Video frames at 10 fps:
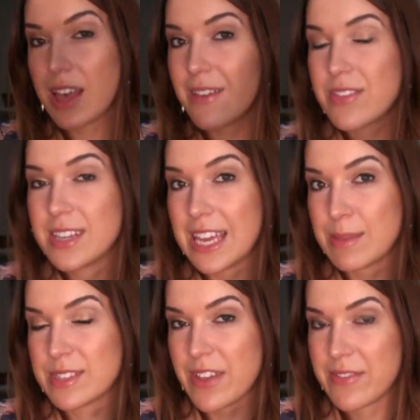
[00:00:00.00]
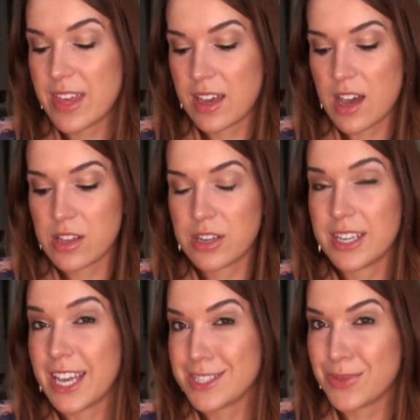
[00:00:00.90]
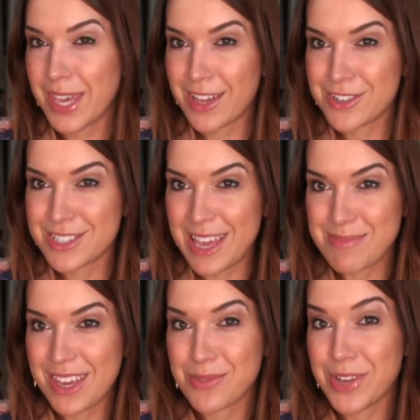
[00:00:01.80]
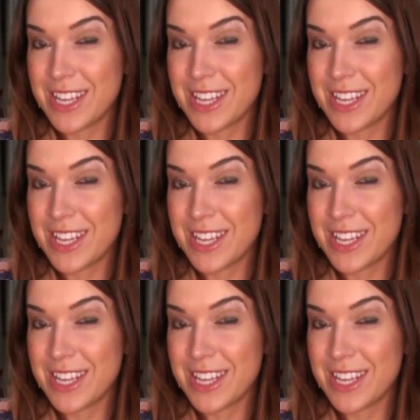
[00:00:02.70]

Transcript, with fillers: I'll have the names of every color, in case you can't understand me,